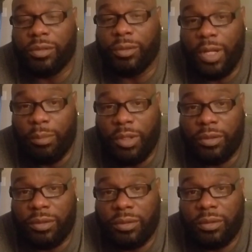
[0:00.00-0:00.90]

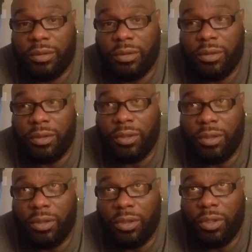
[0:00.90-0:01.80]
grandmother,
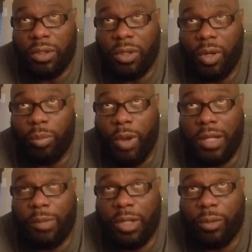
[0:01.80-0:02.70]
or
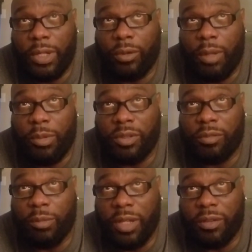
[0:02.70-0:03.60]
probably my great-grandmother's
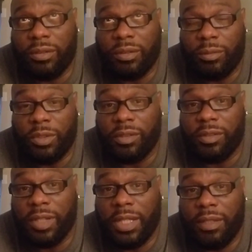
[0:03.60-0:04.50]
mother, was a
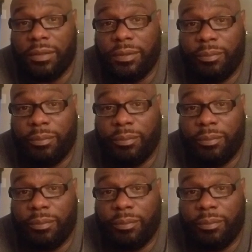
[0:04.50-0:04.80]
slave.